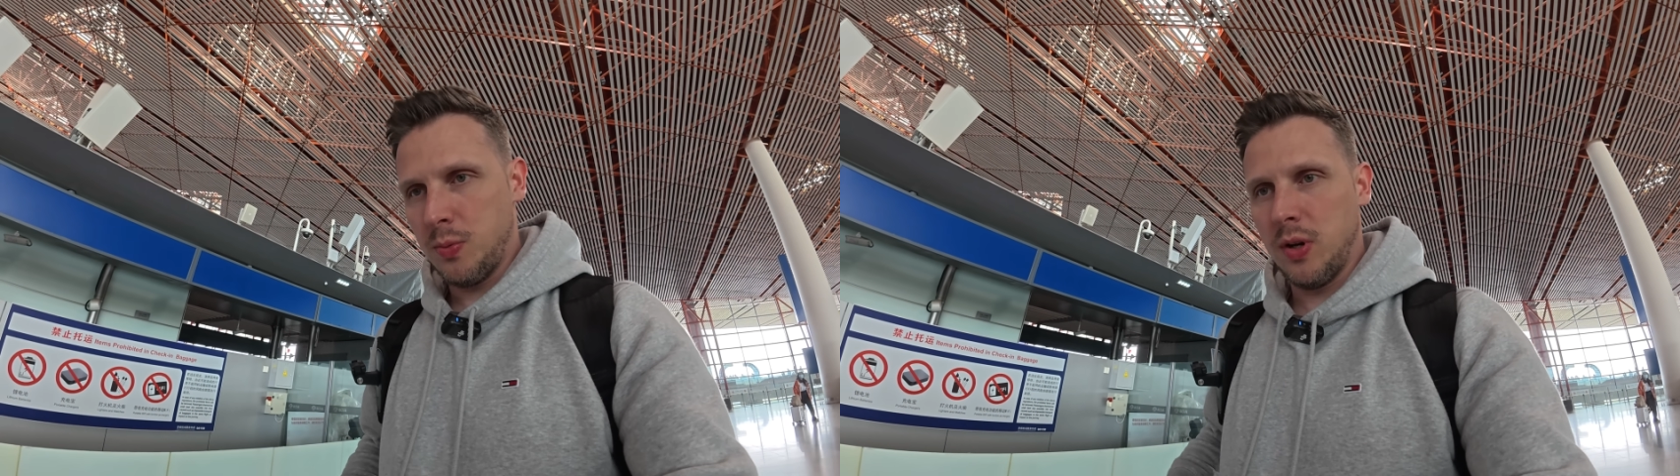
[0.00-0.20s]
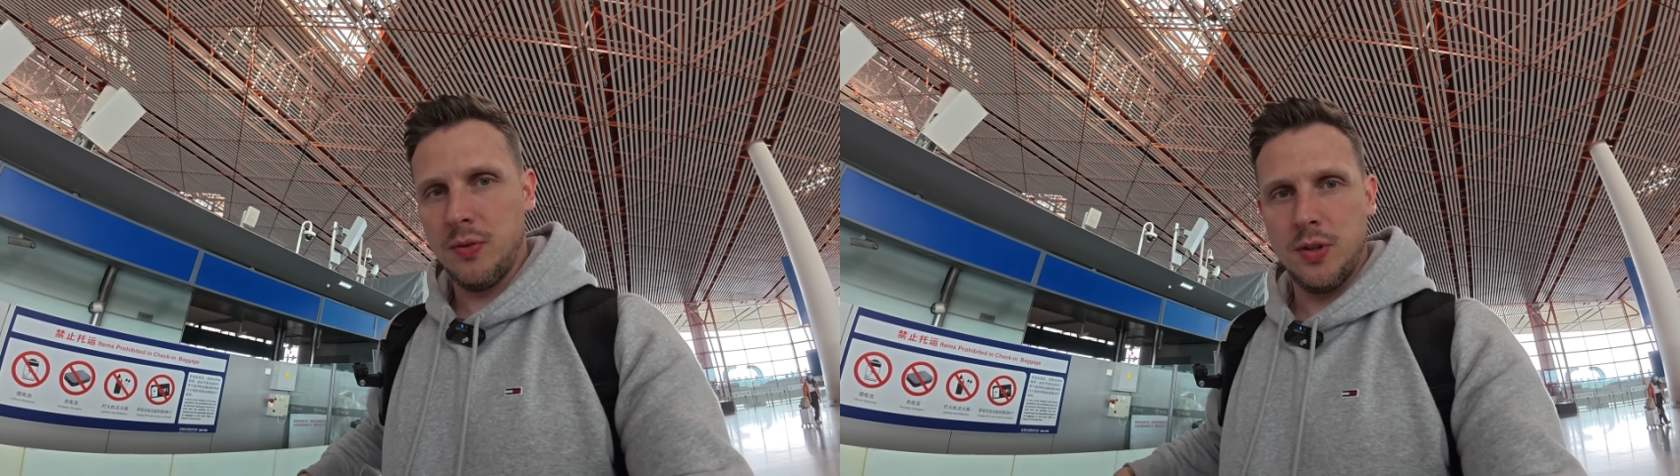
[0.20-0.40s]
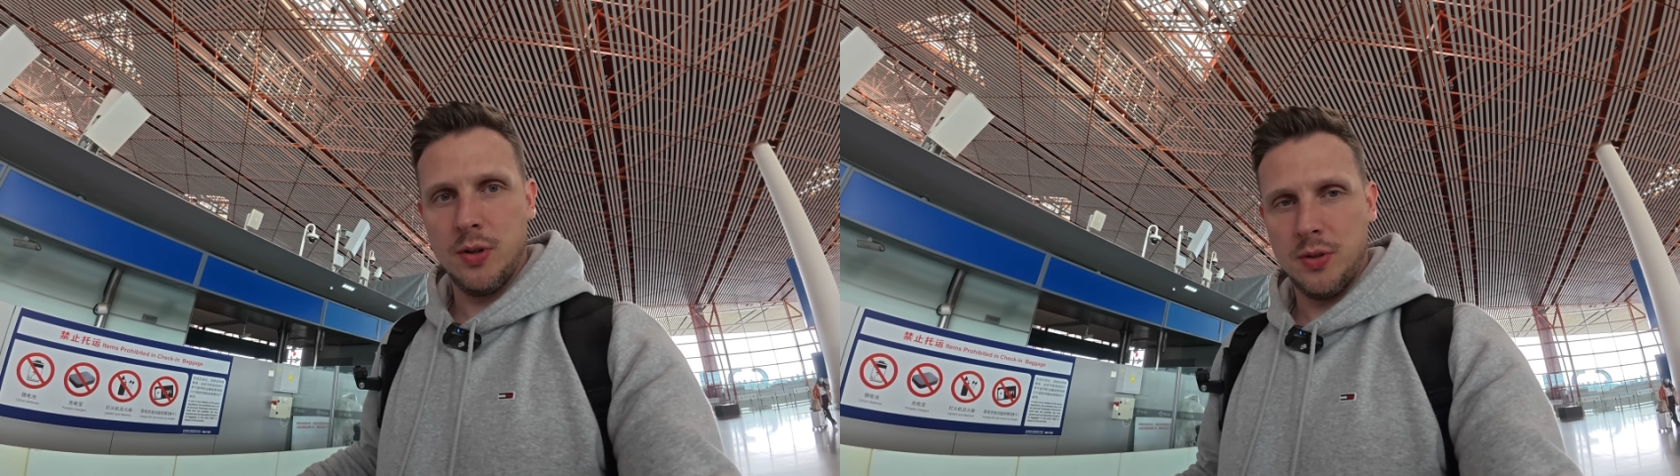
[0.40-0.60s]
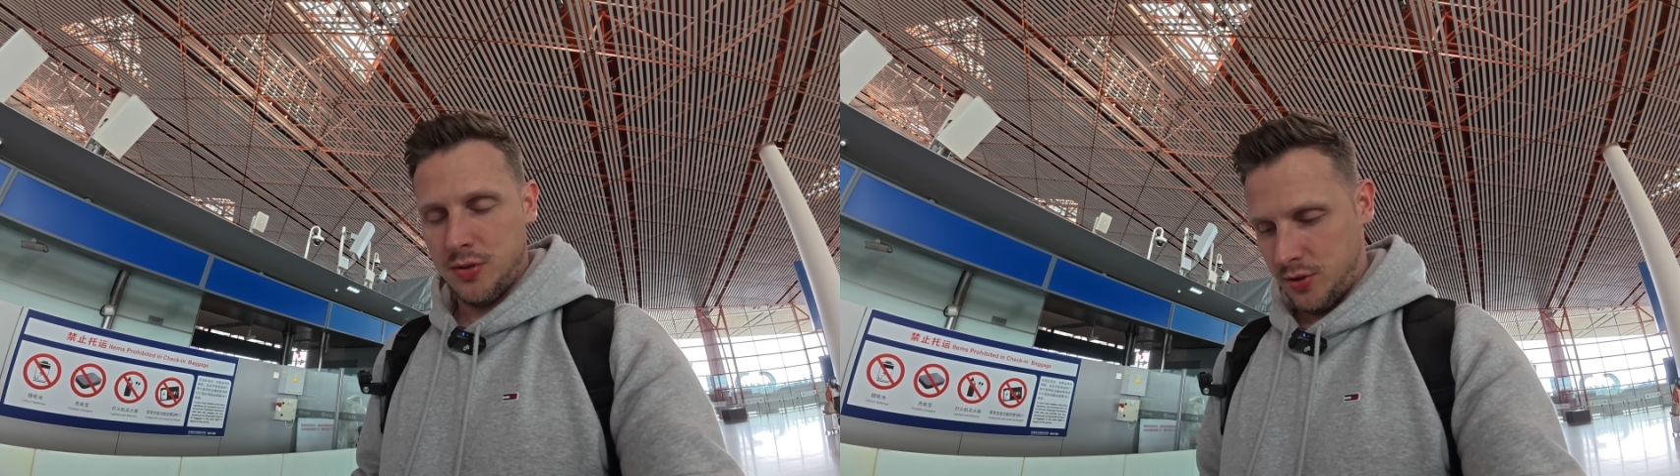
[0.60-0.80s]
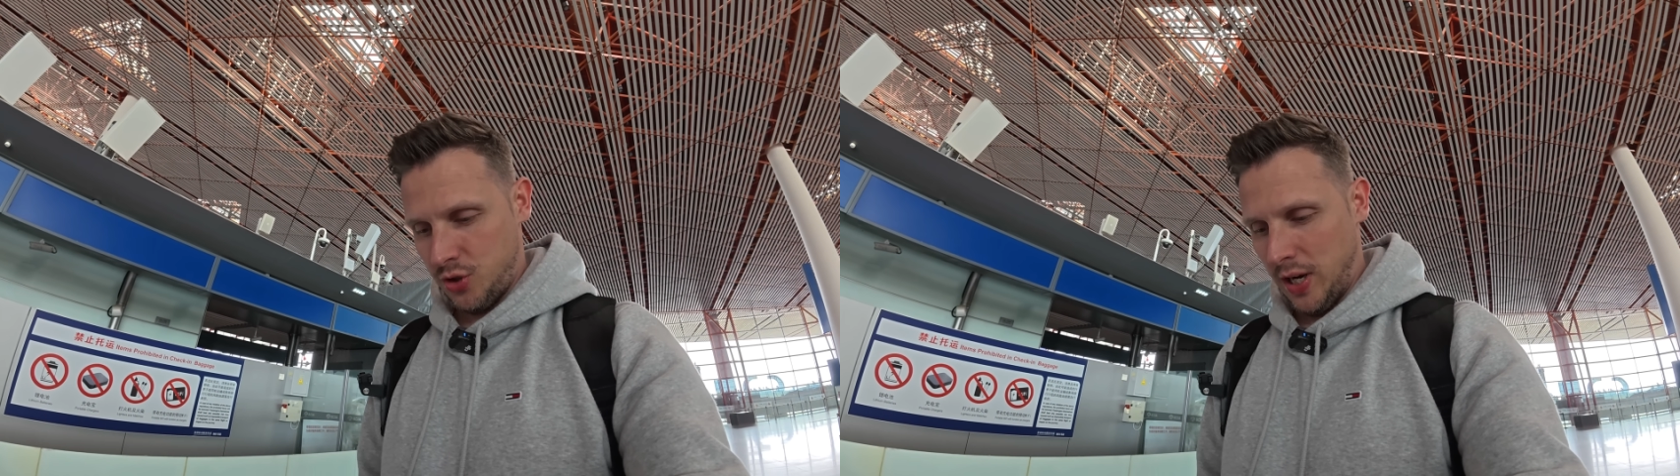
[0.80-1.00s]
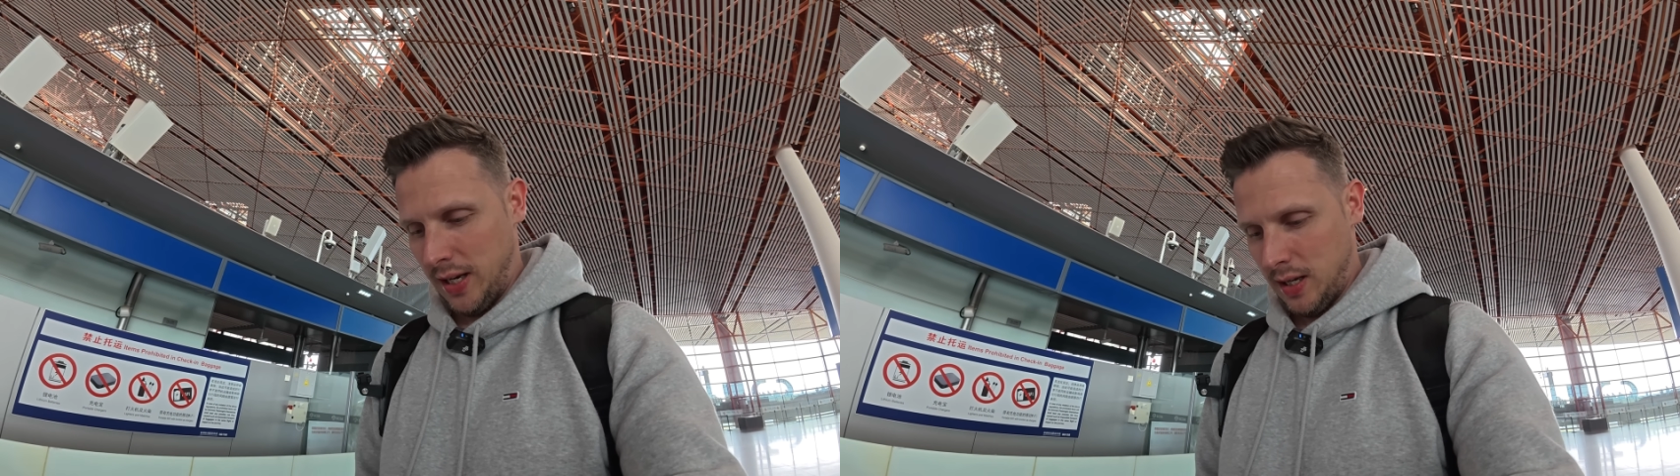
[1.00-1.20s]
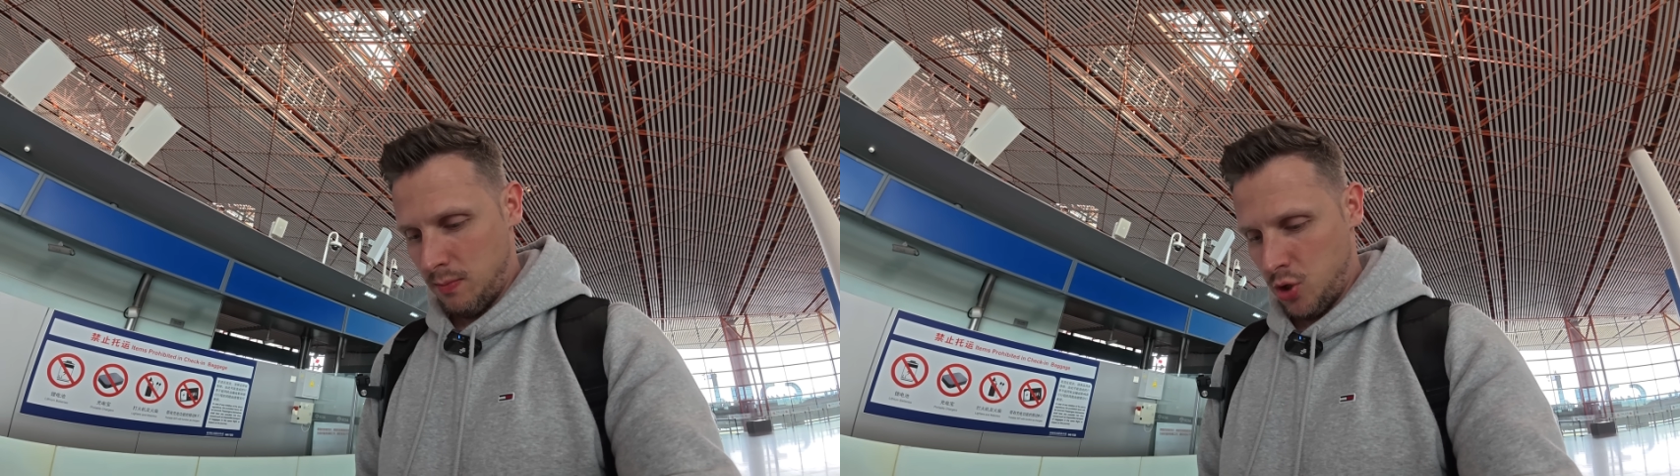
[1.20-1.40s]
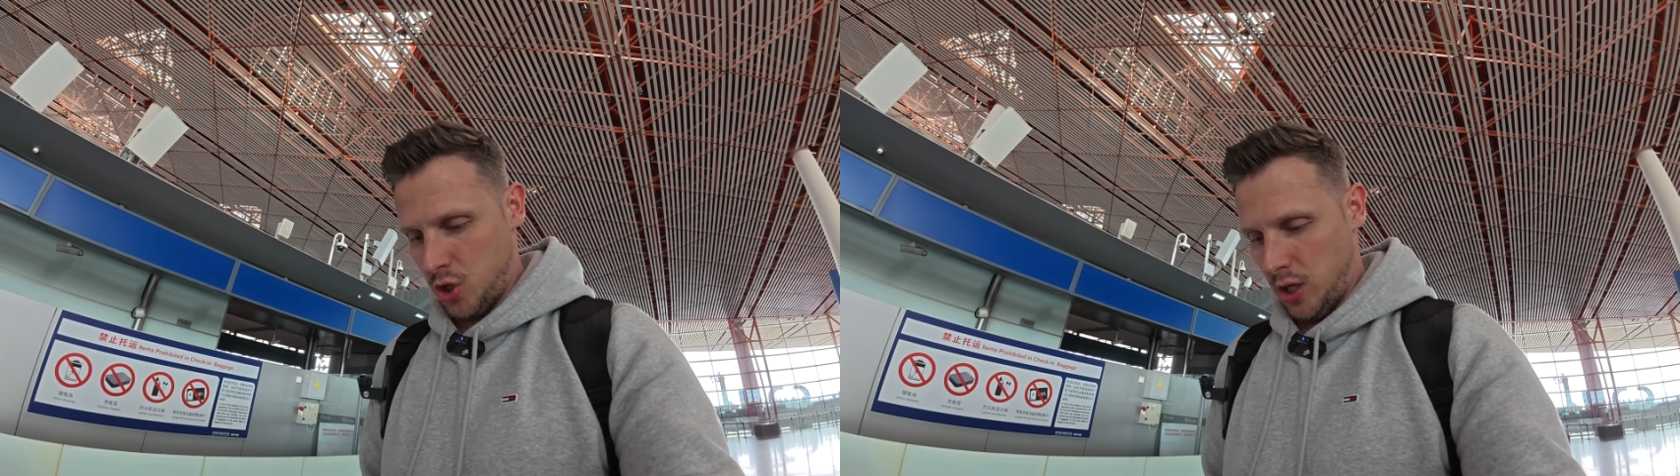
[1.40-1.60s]
one of those
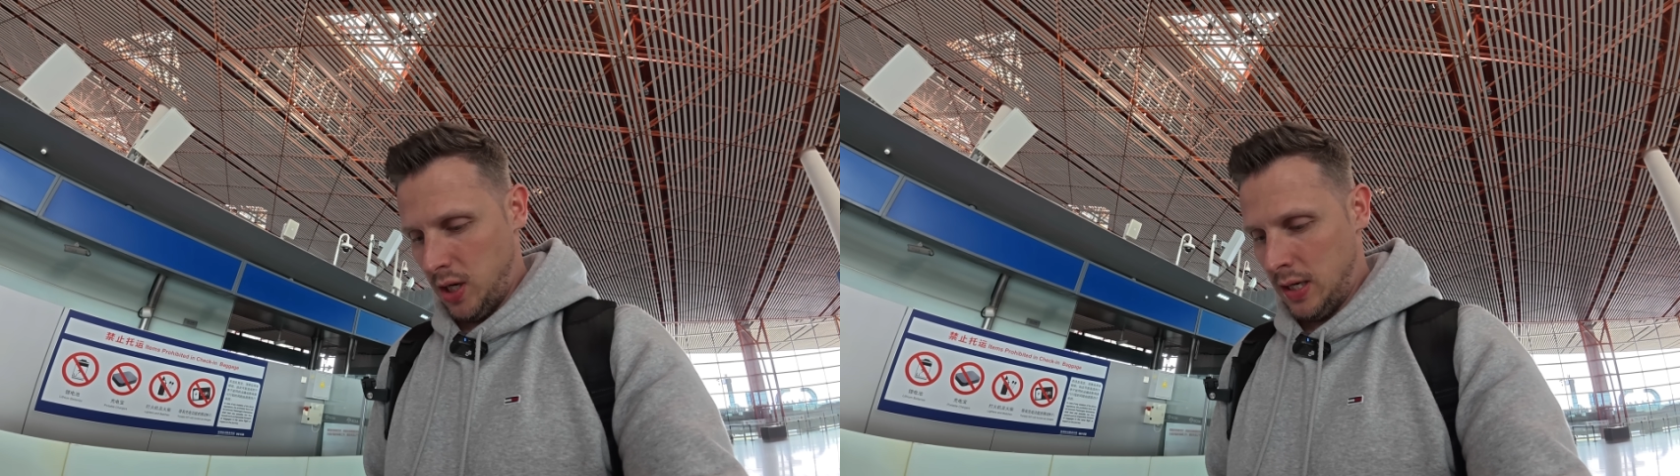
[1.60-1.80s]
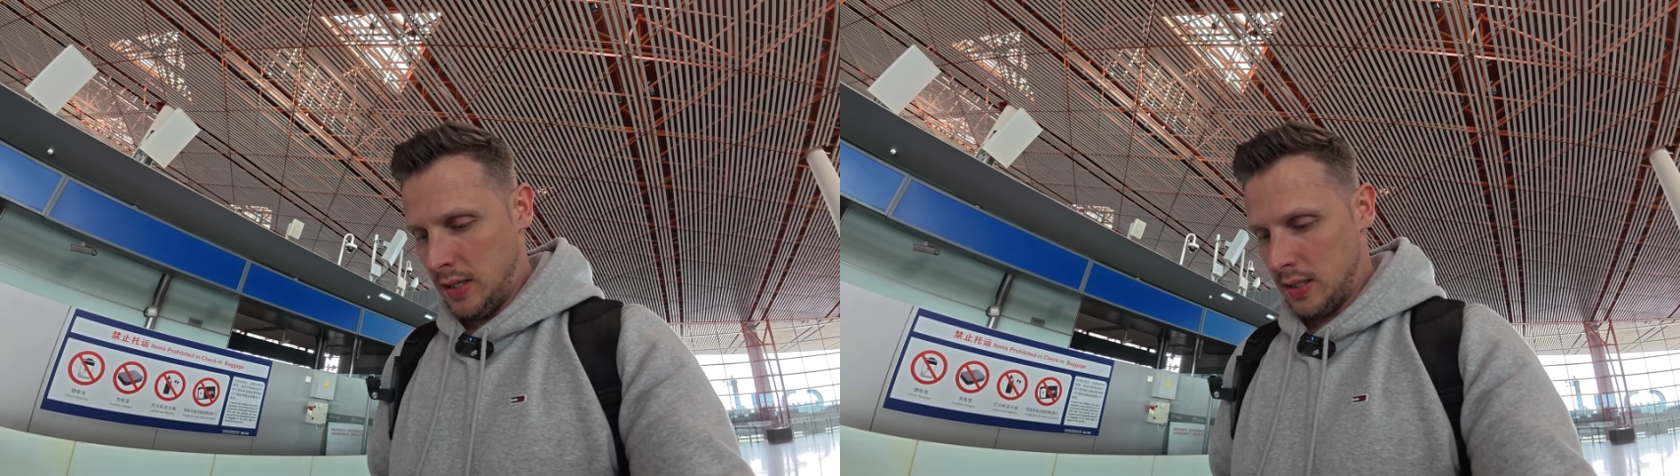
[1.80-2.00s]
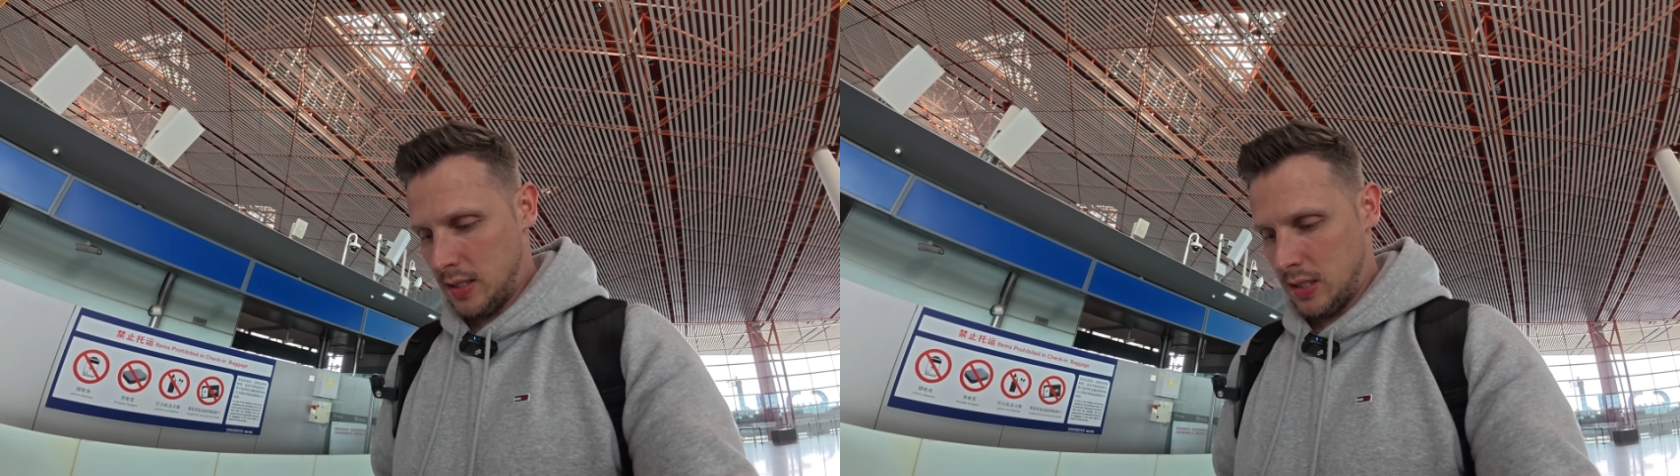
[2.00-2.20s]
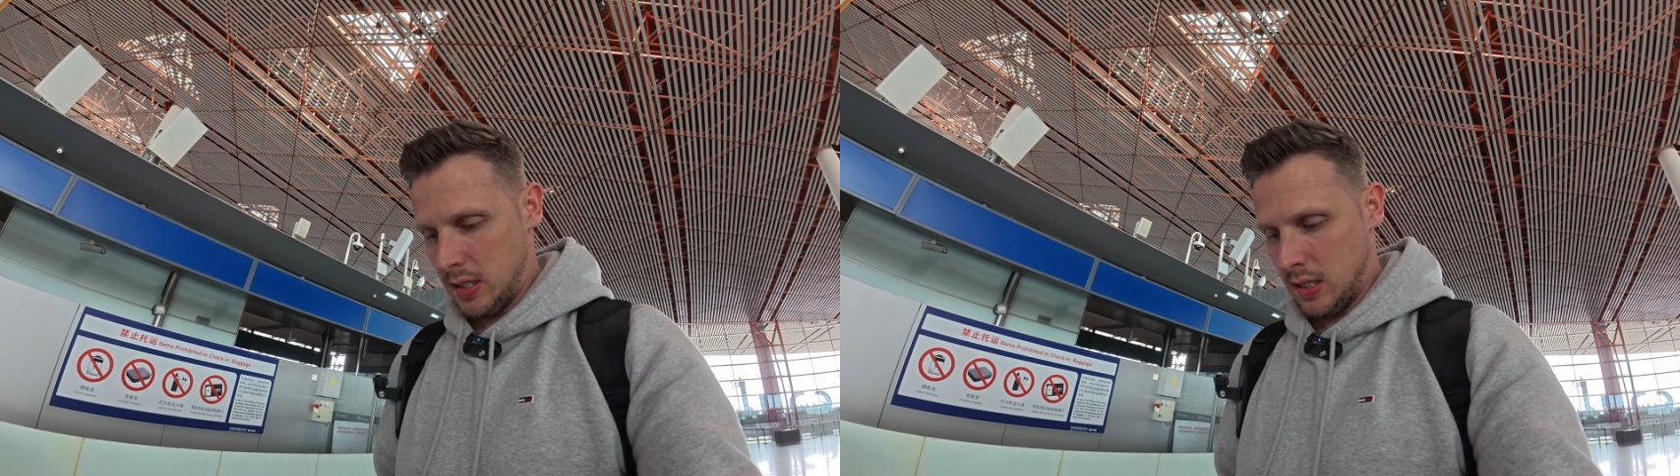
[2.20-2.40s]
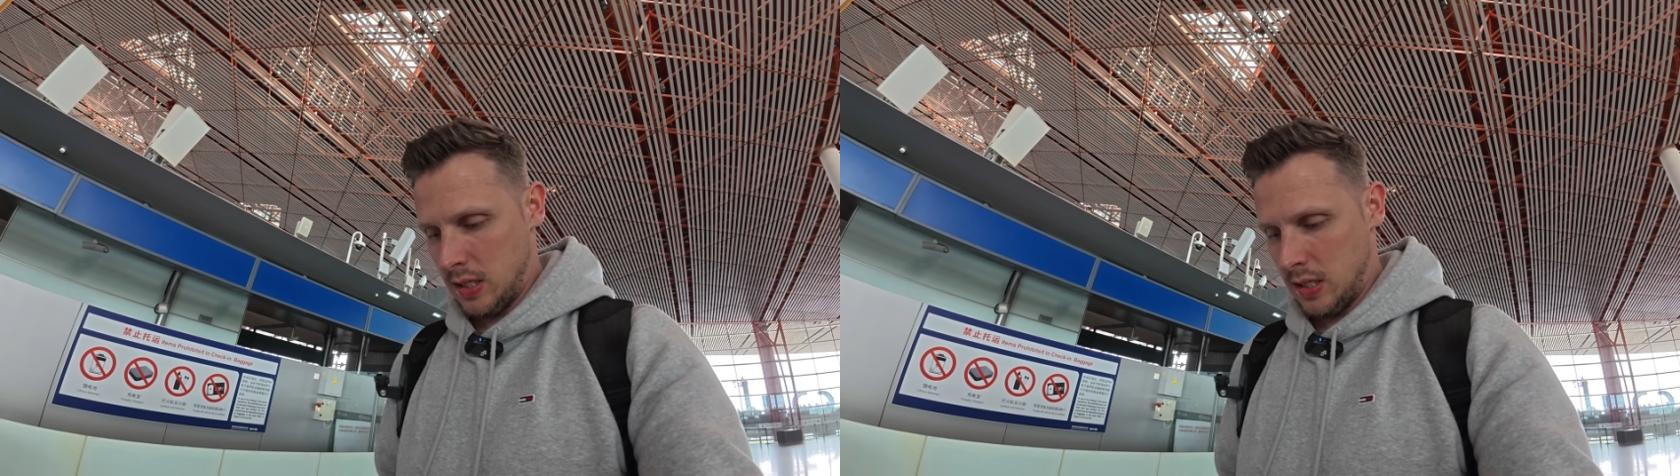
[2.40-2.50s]
check-in machines.